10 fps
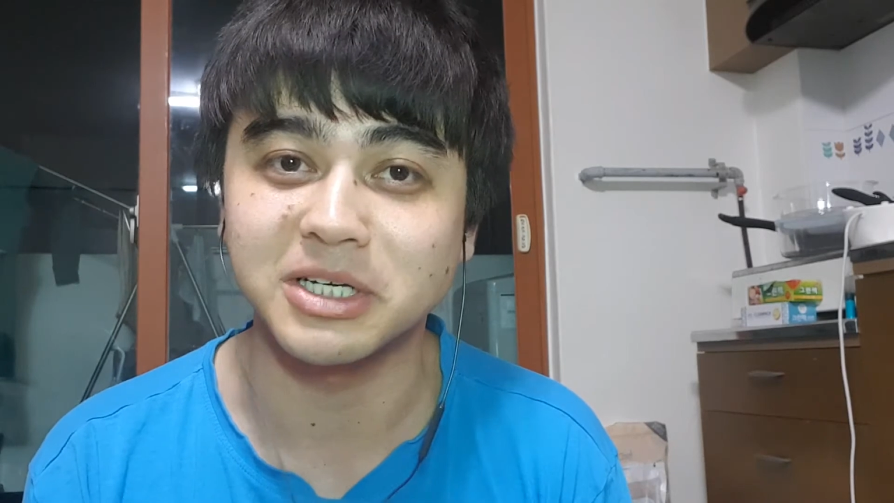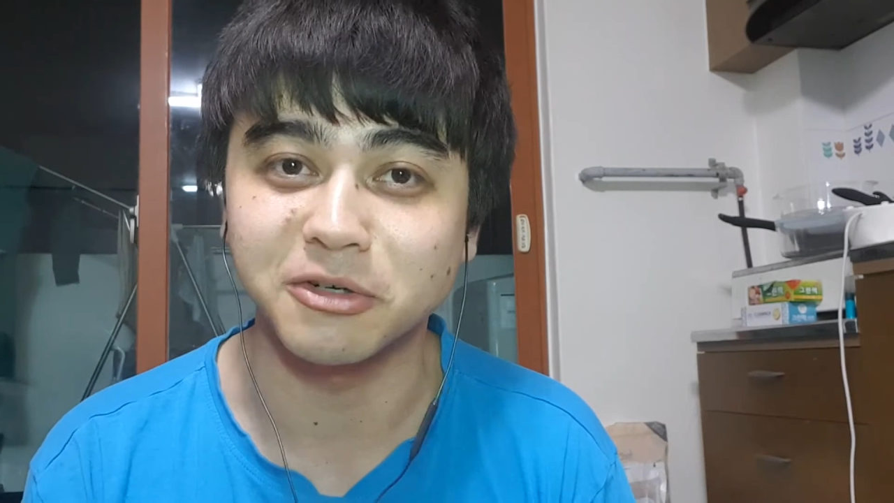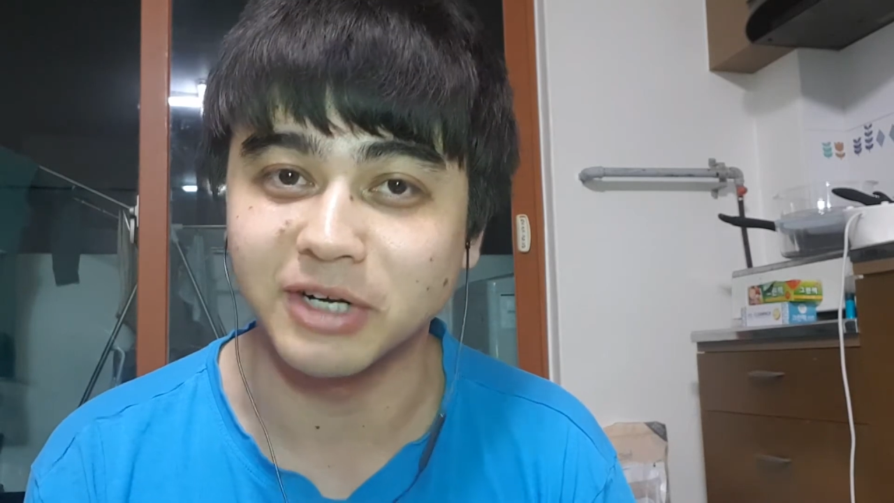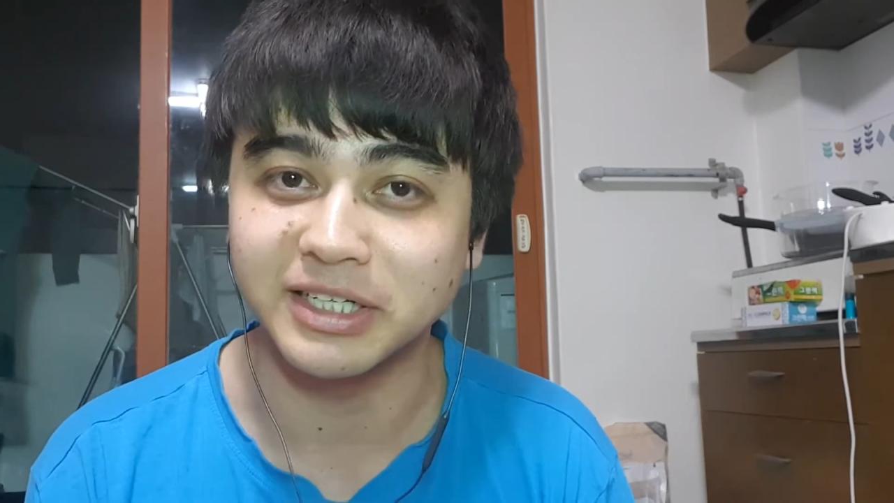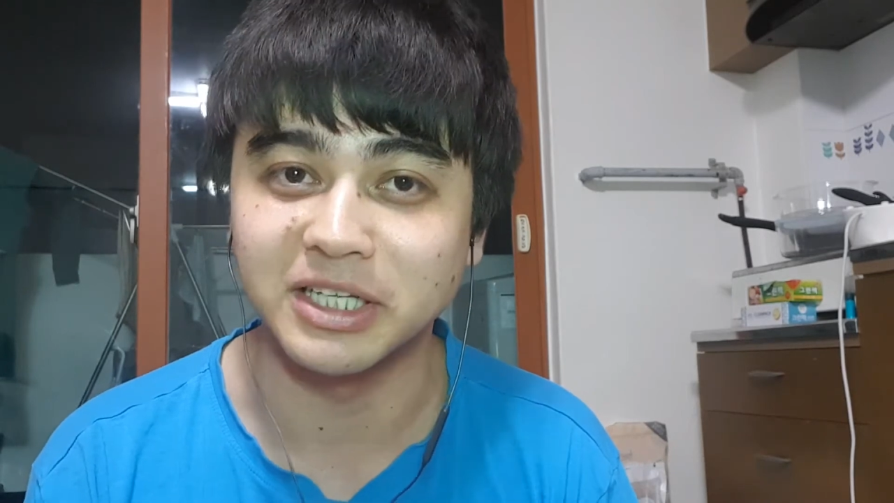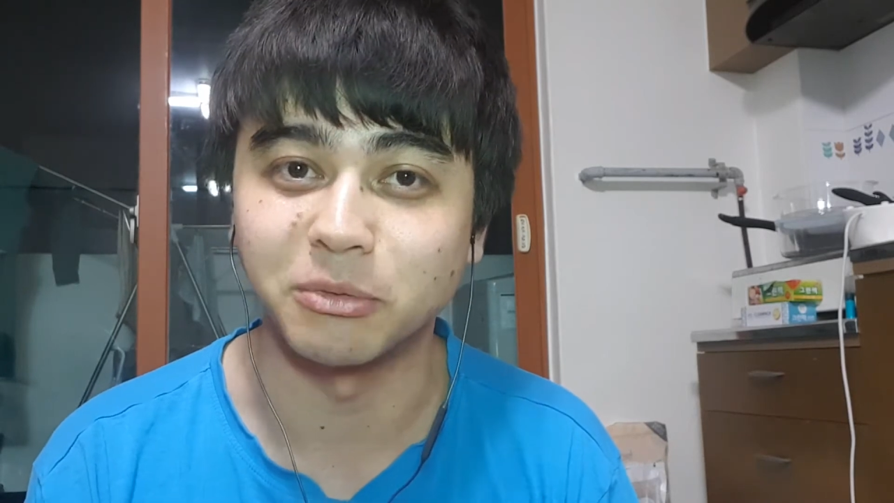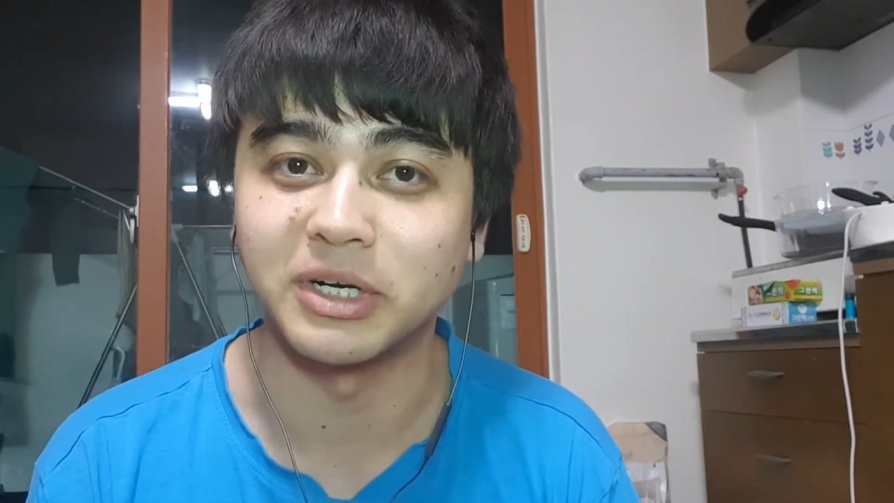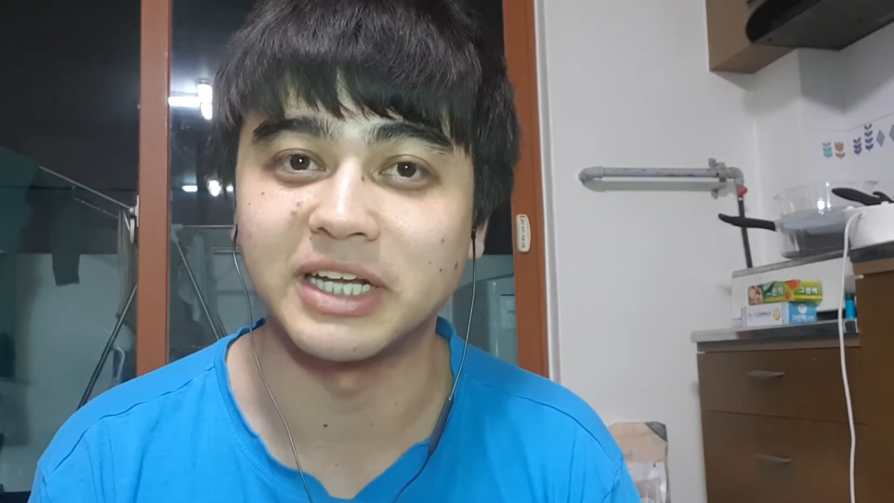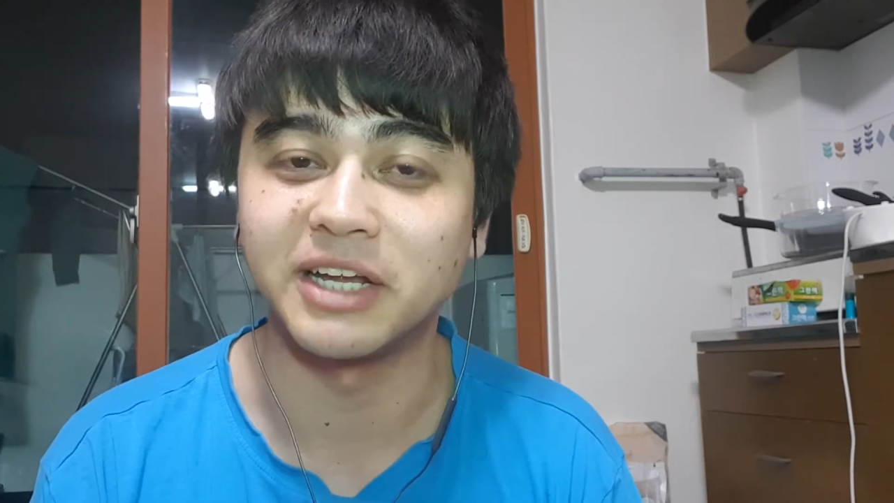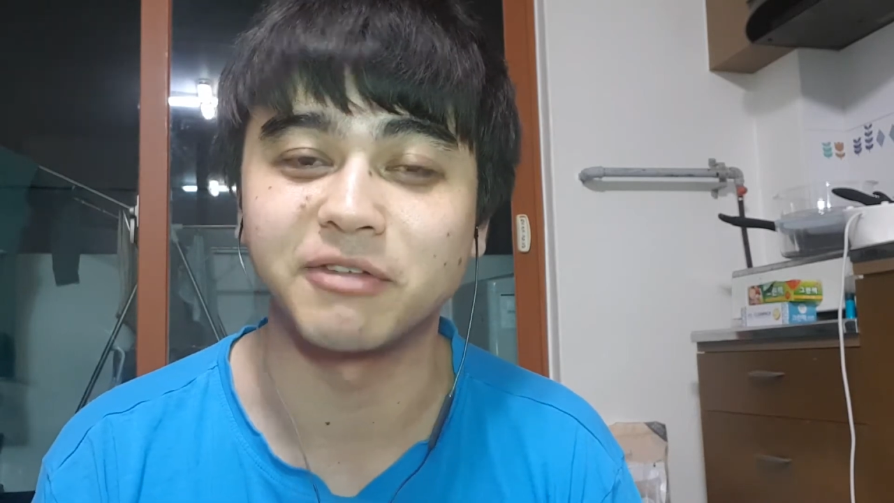incorrectly
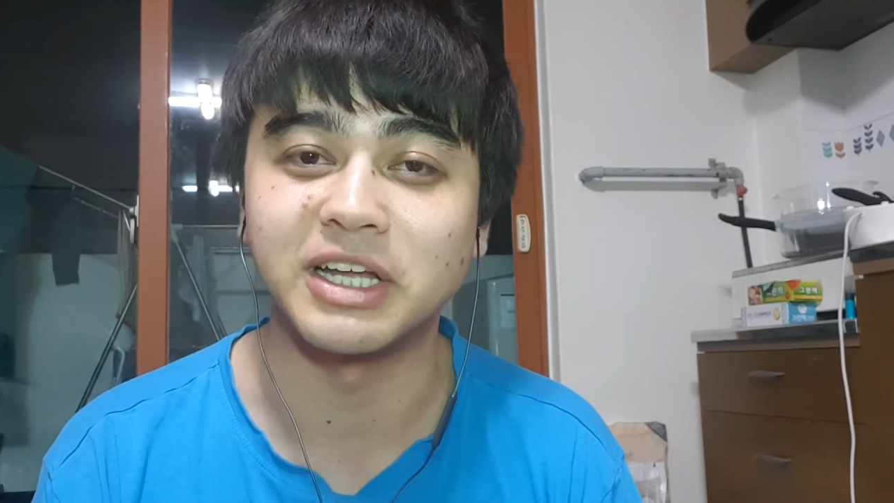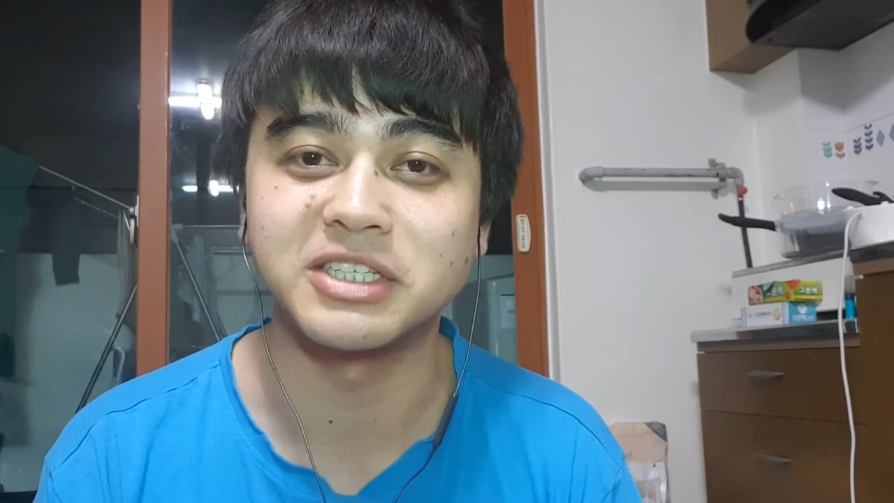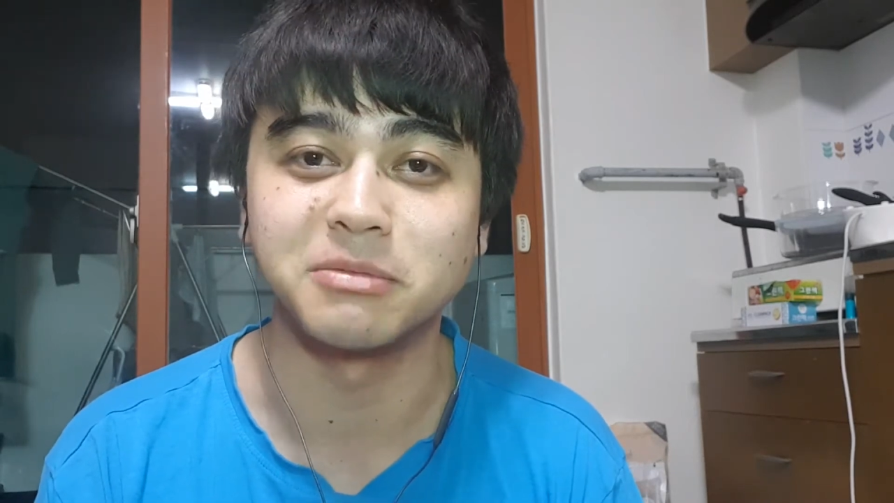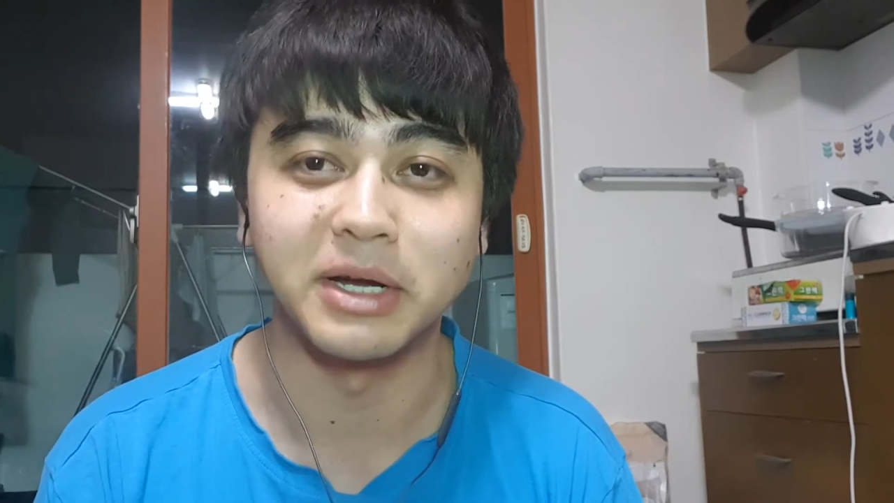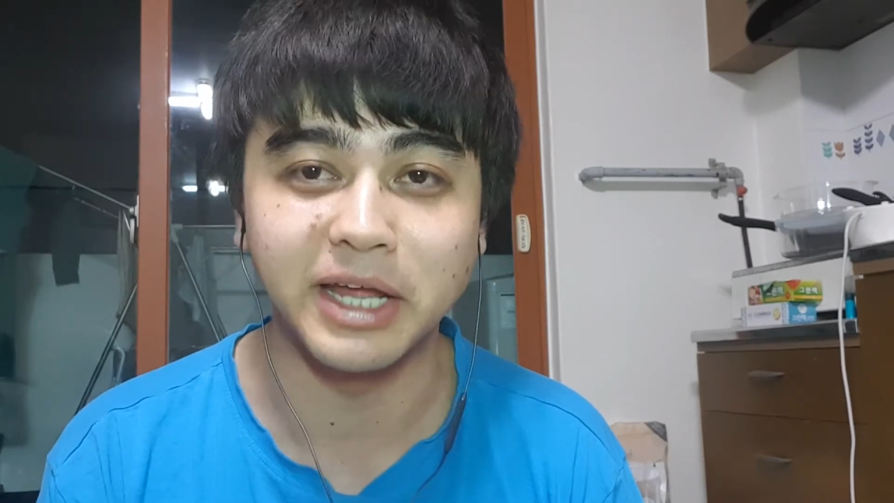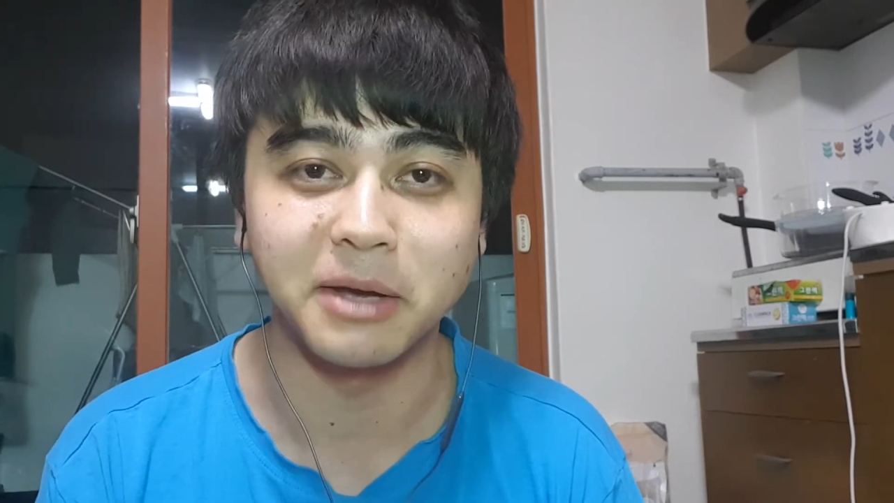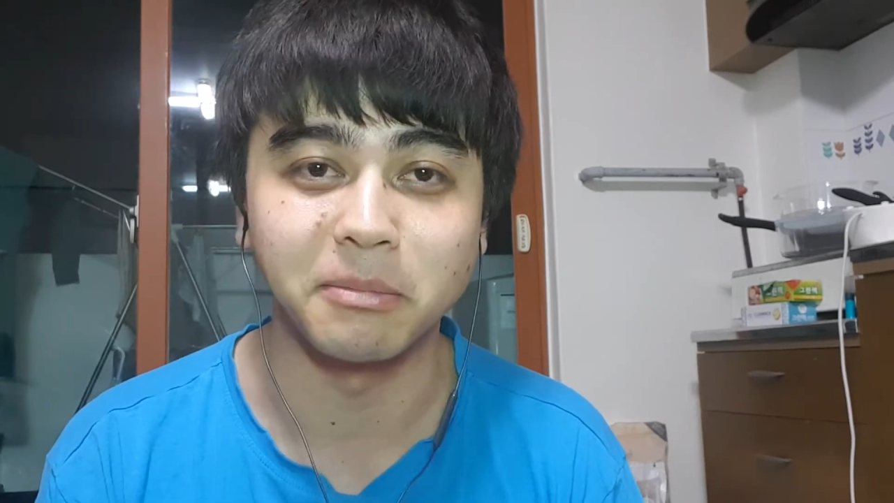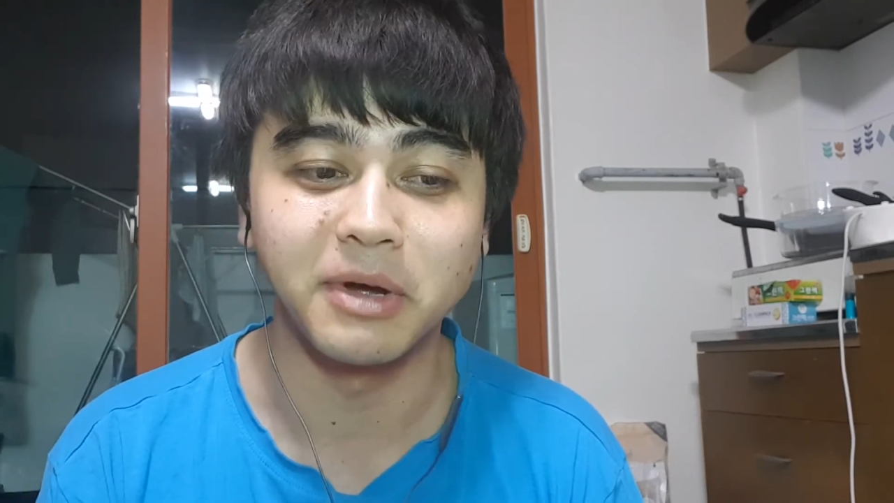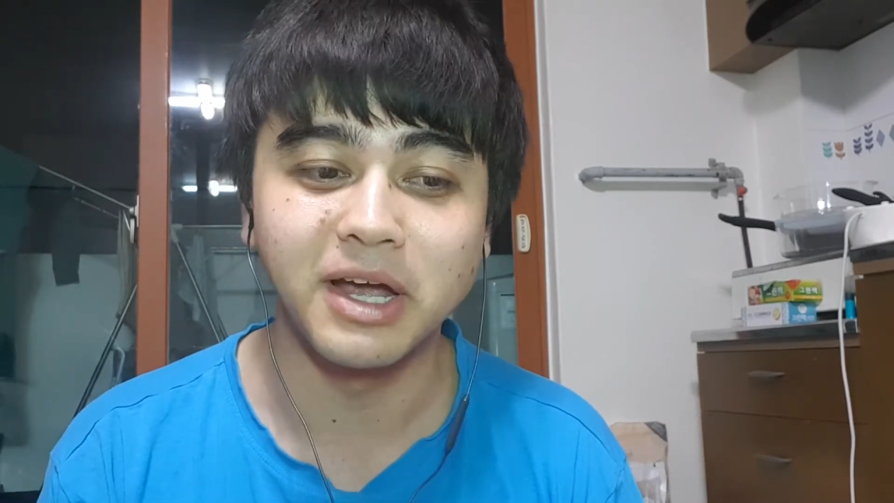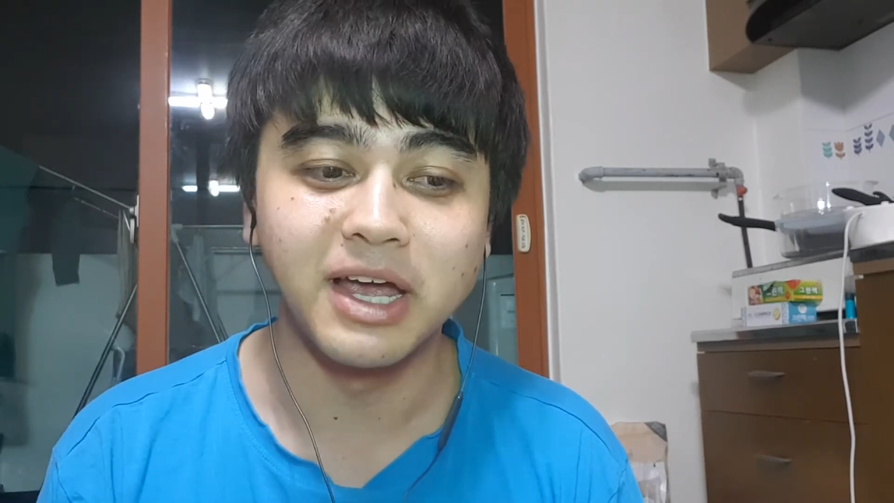when I never entered my name?